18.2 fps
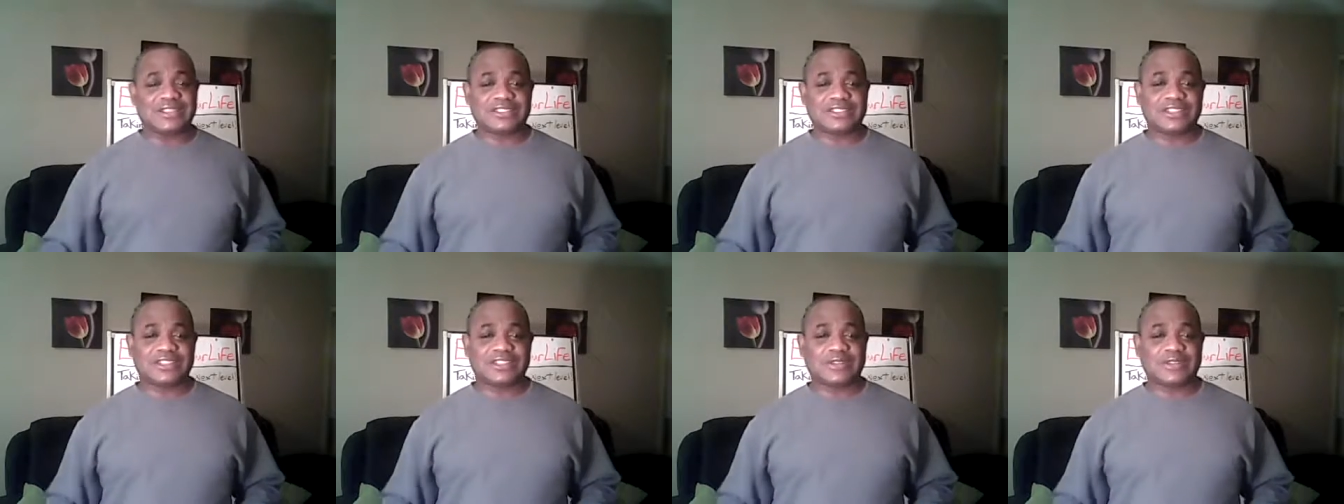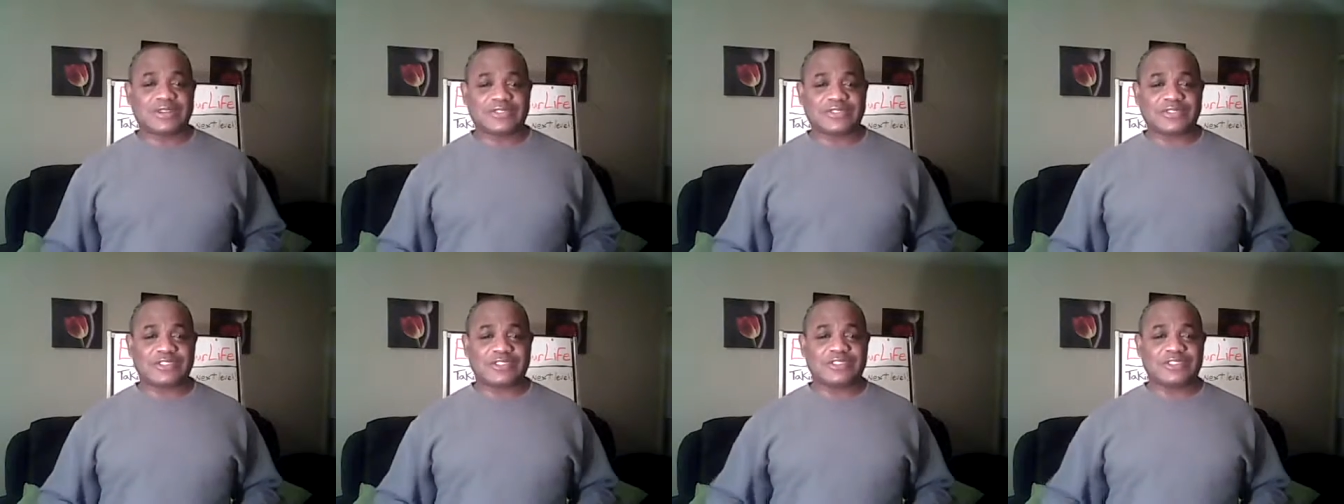they don't have
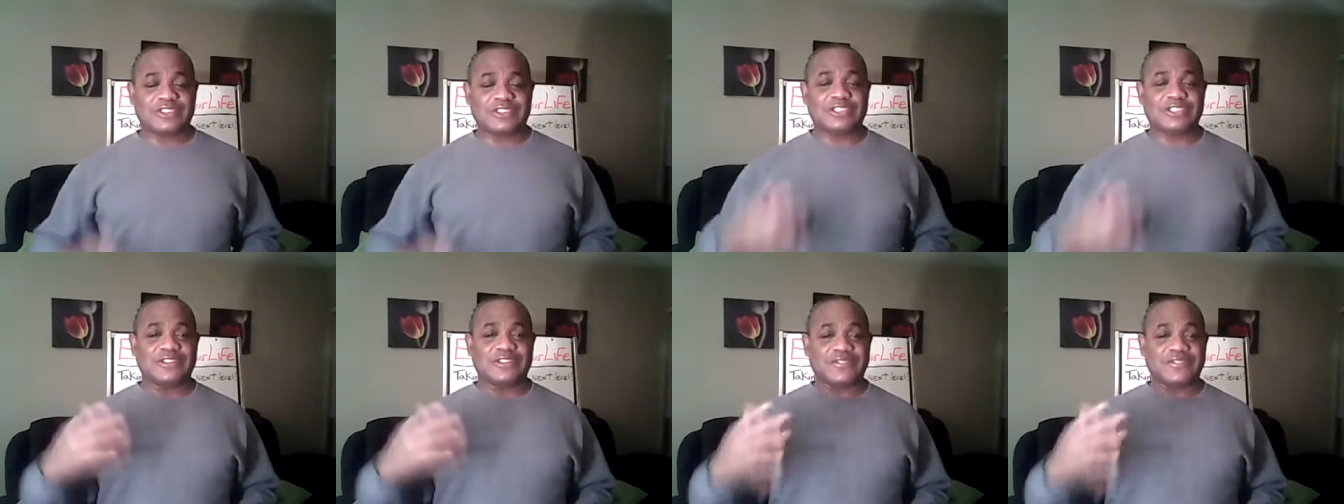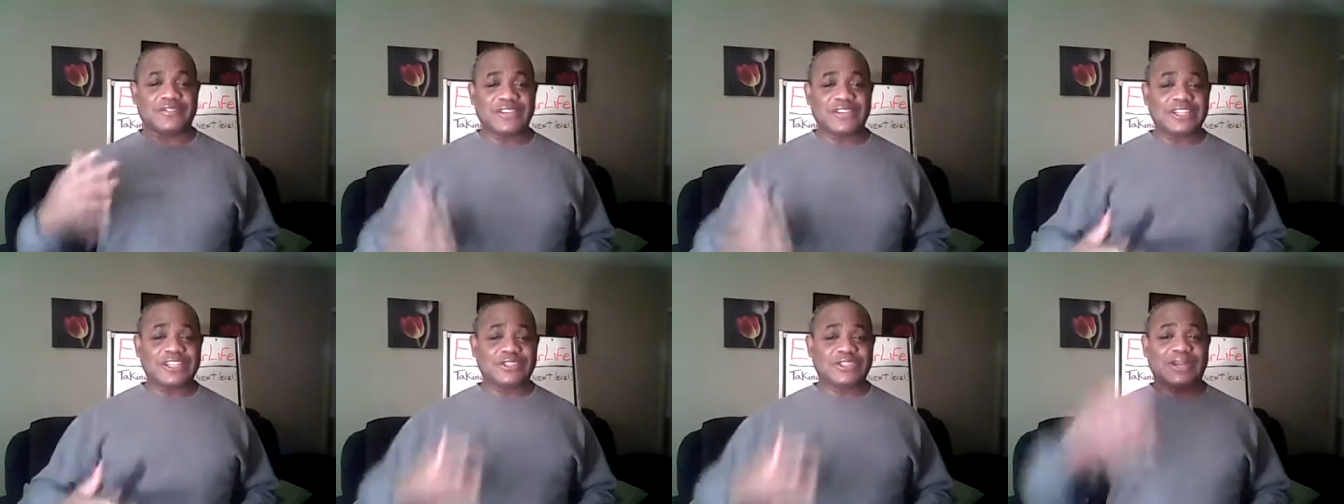the you know
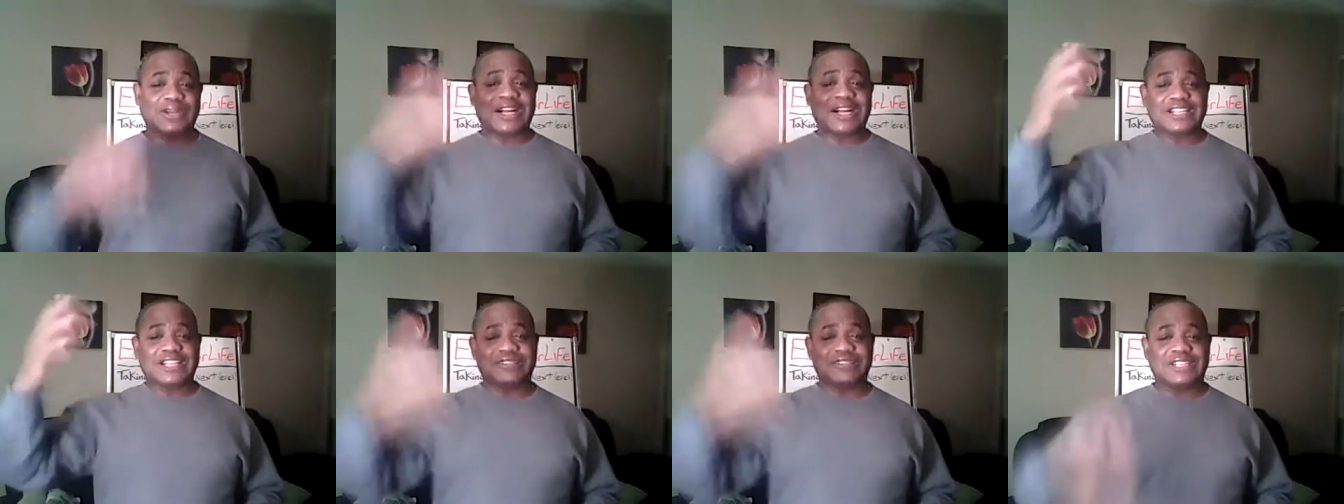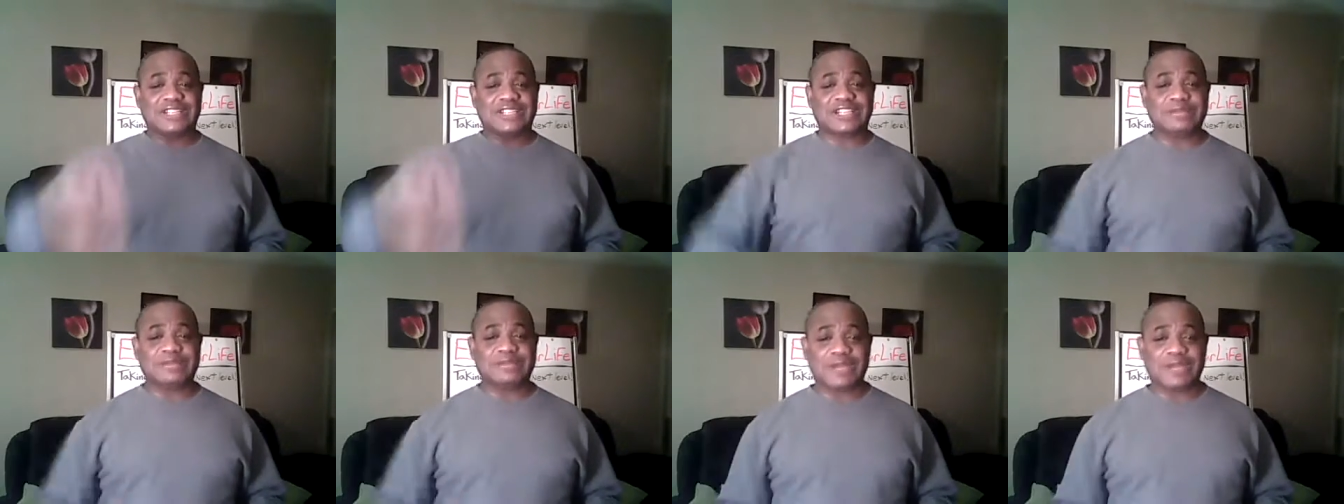faith to ask for that
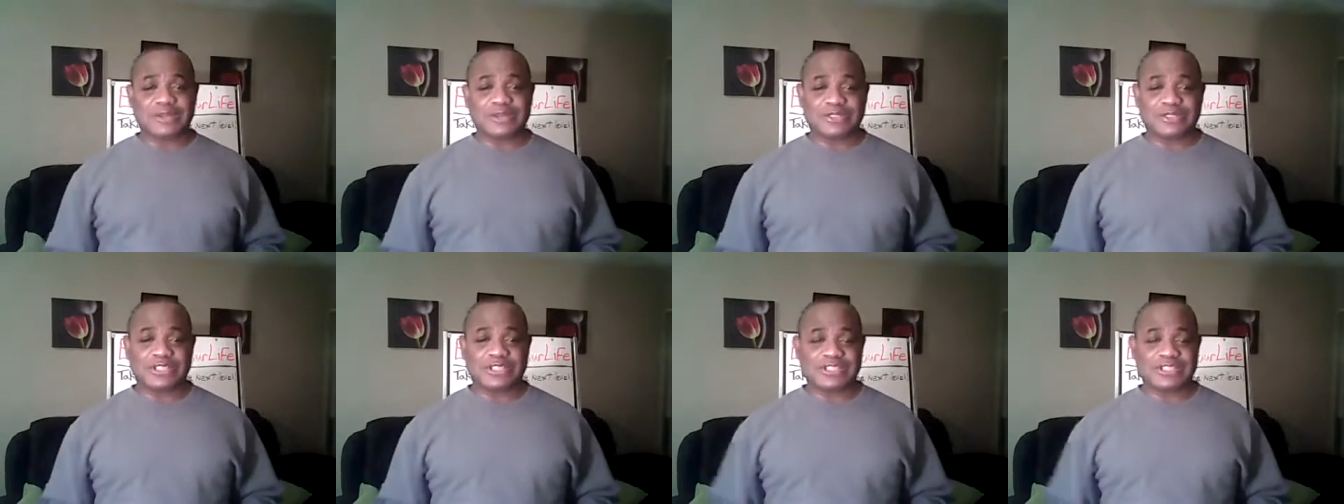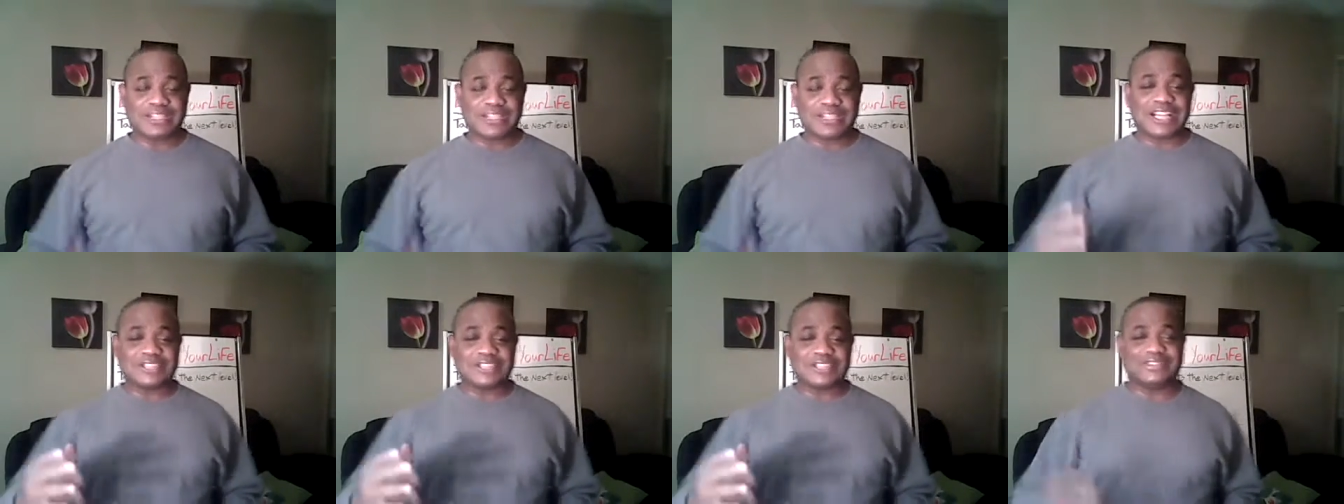amount, so they
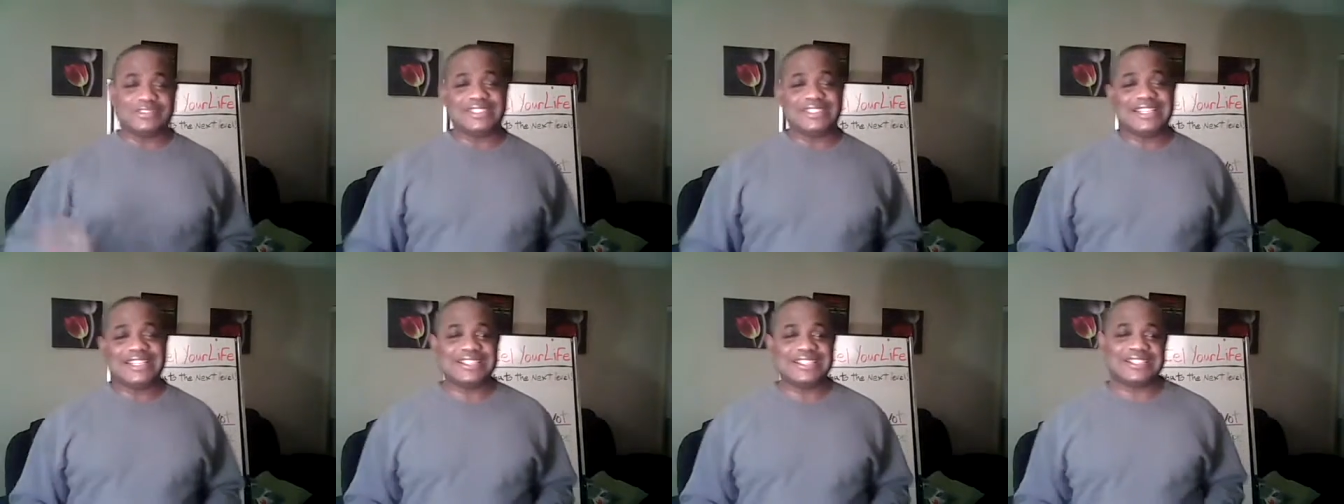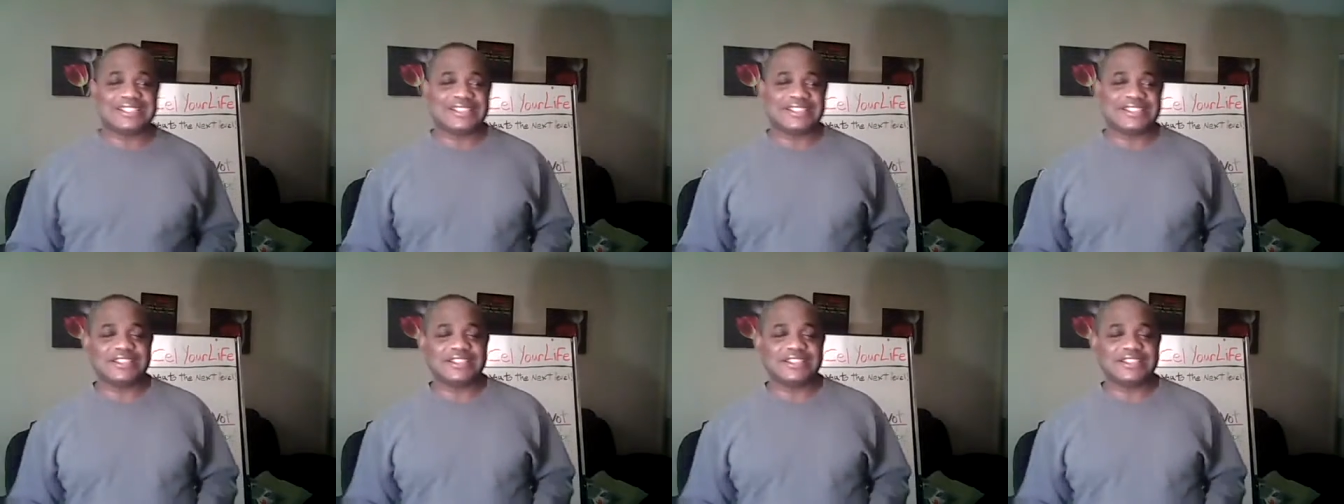ask for less.